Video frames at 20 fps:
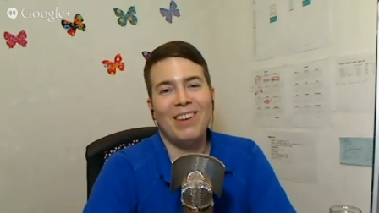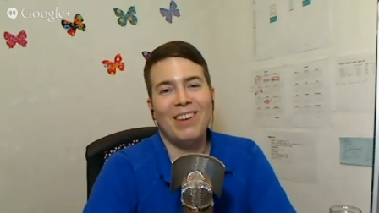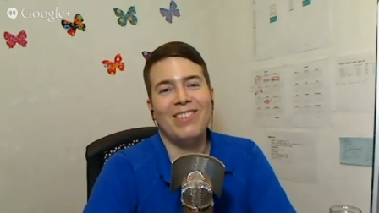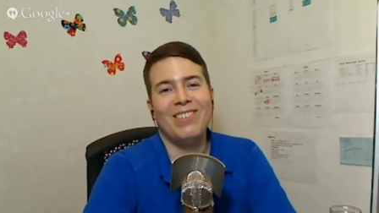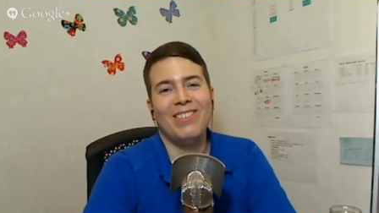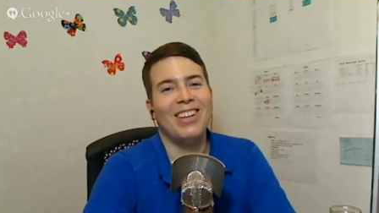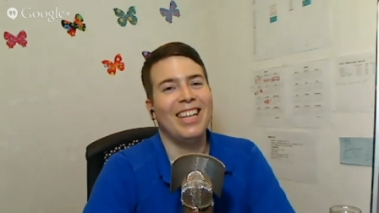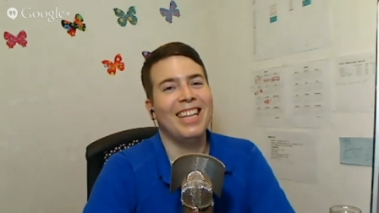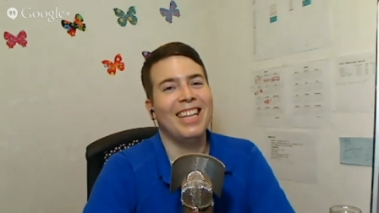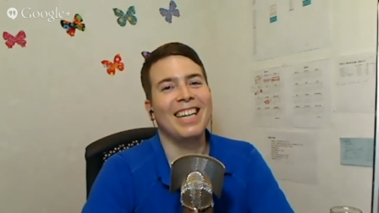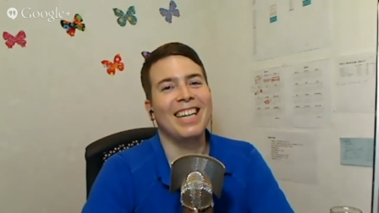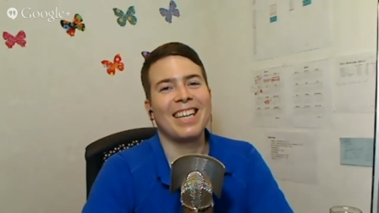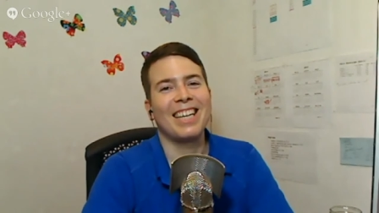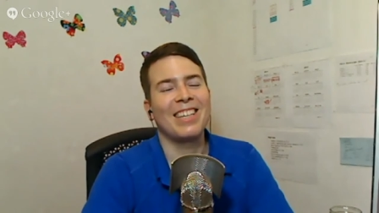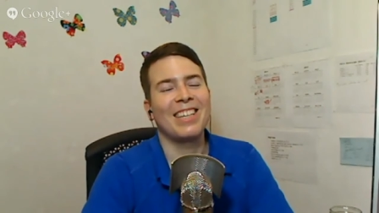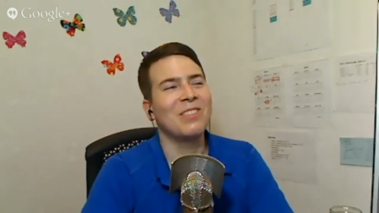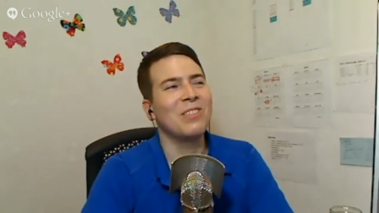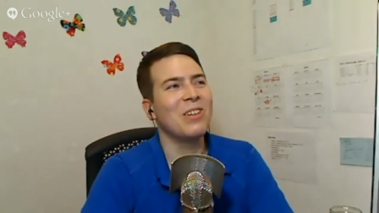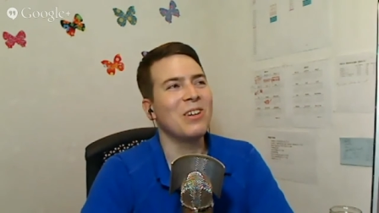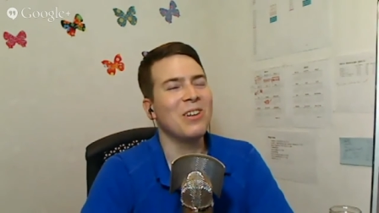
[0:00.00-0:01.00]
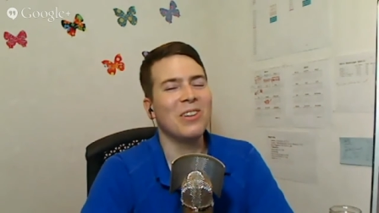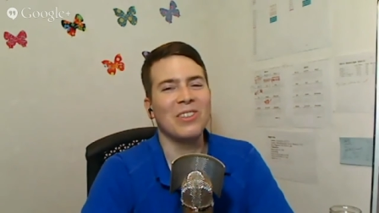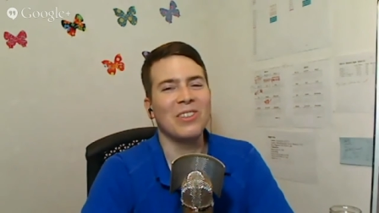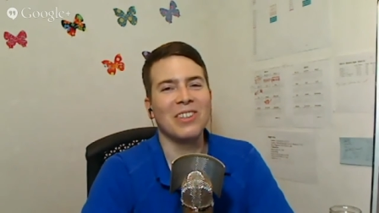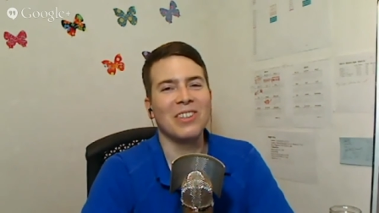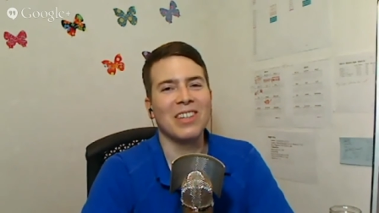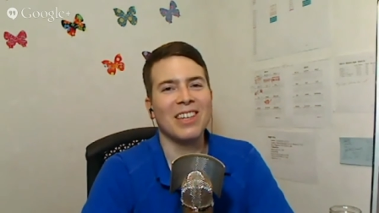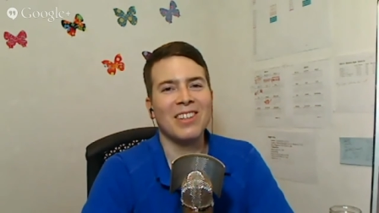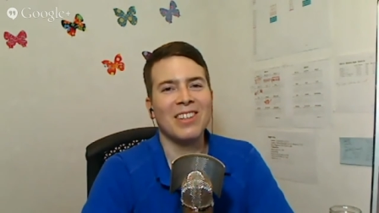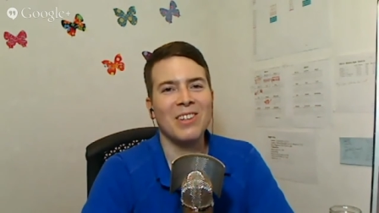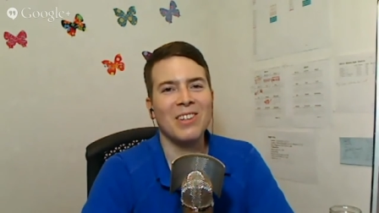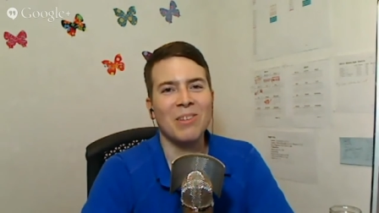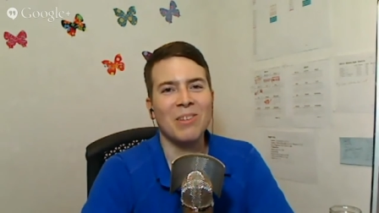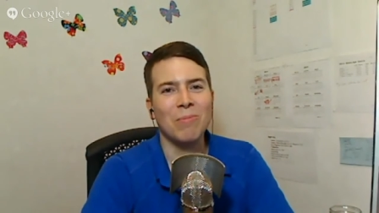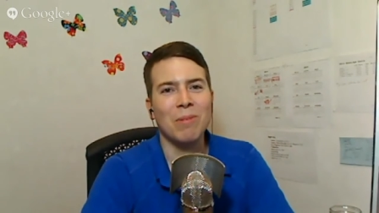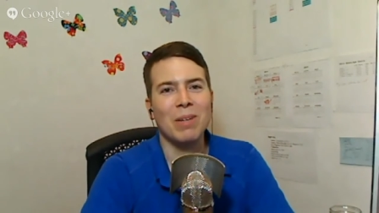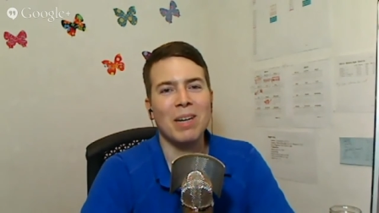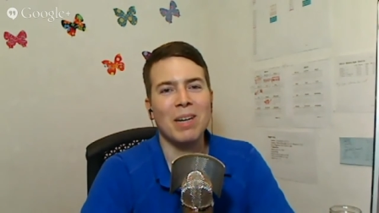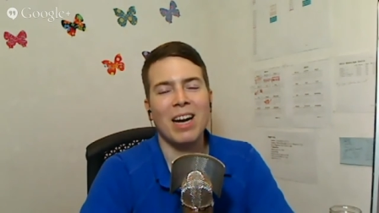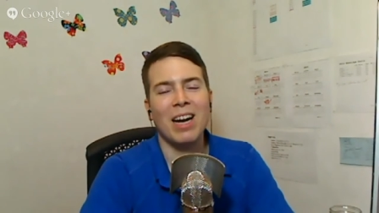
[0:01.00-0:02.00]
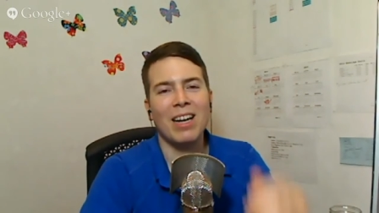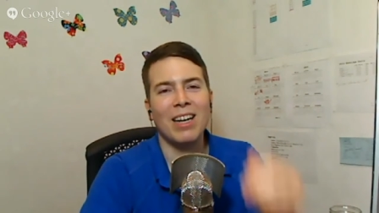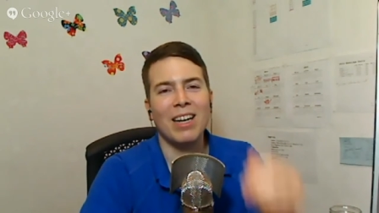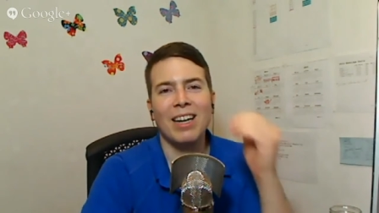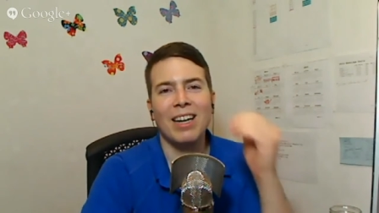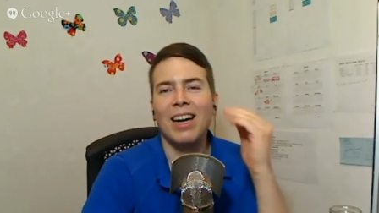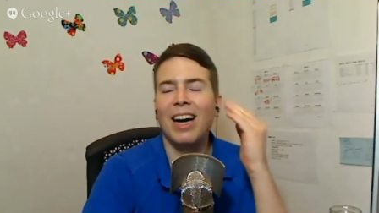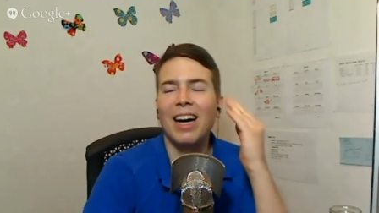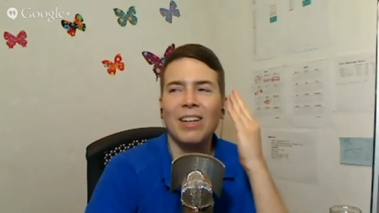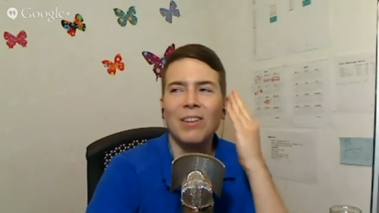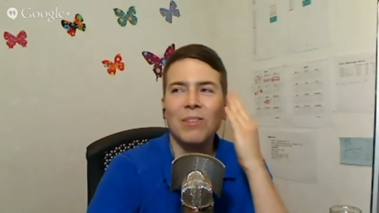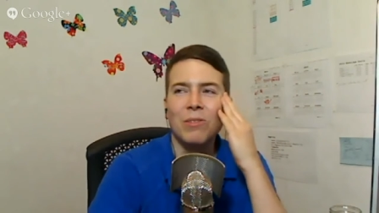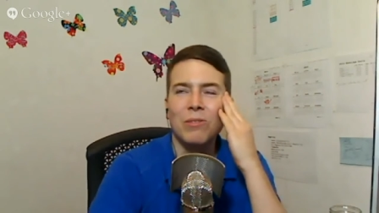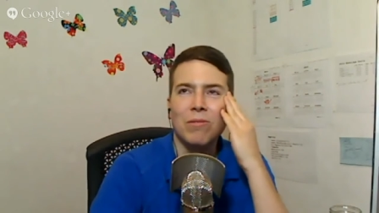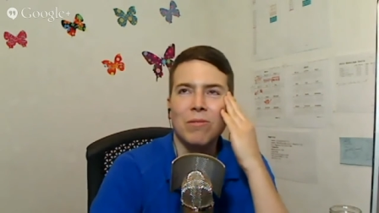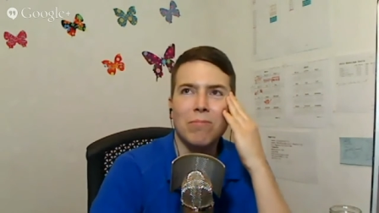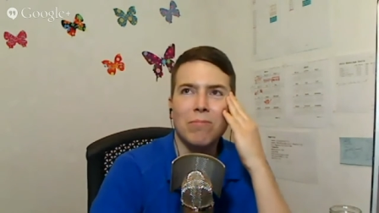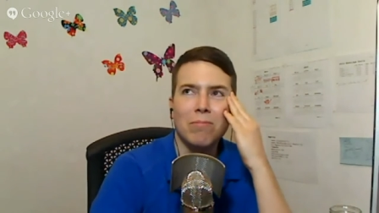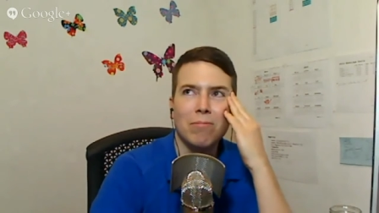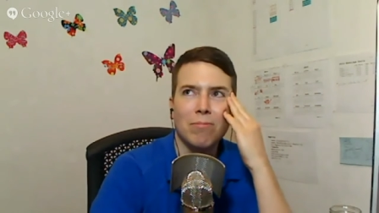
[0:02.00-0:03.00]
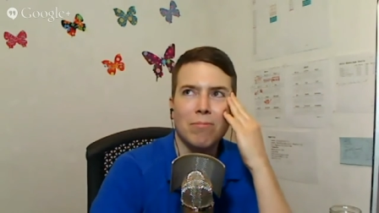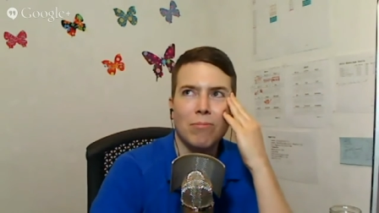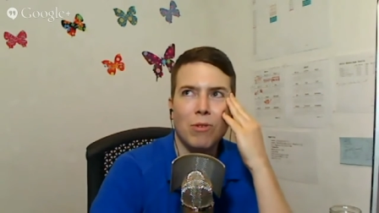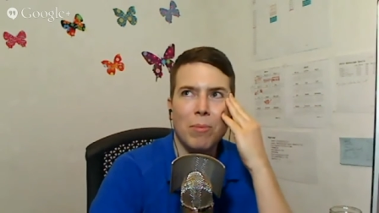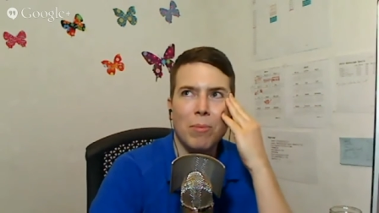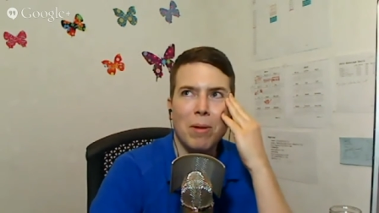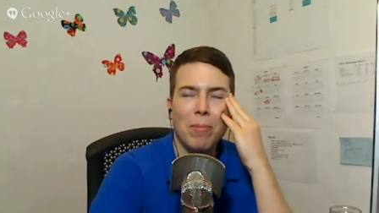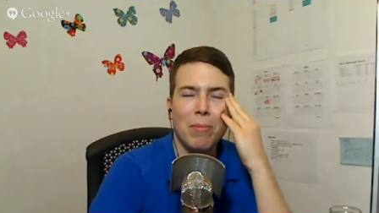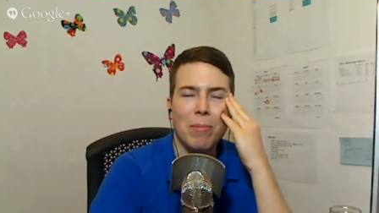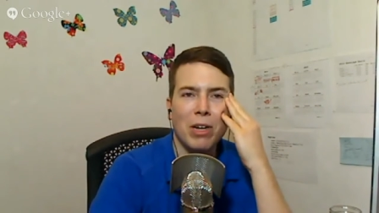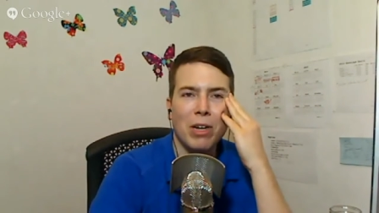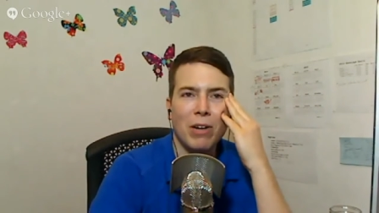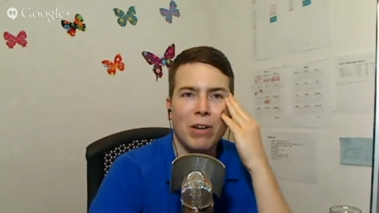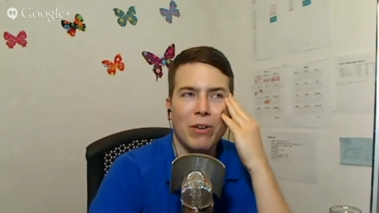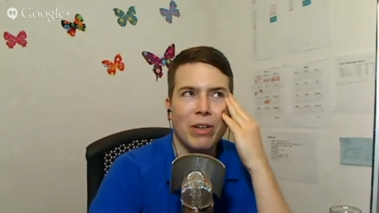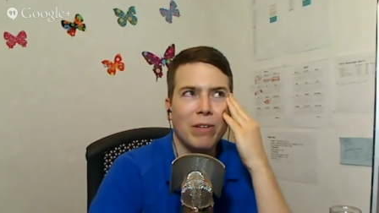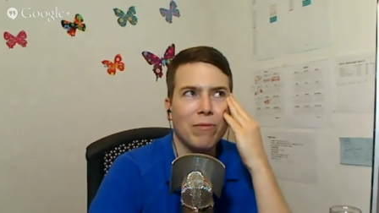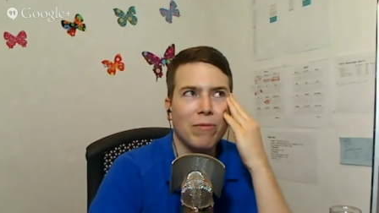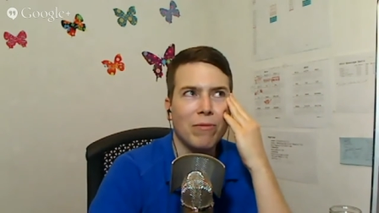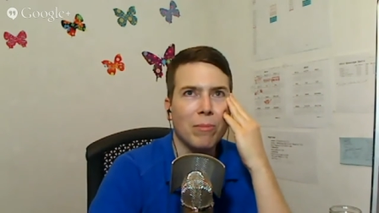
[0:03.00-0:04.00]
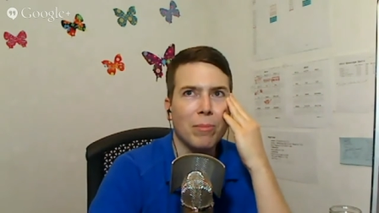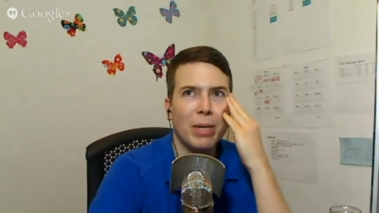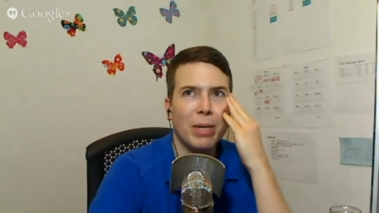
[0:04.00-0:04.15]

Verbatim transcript: Well, I don't know, but I don't remember hearing it from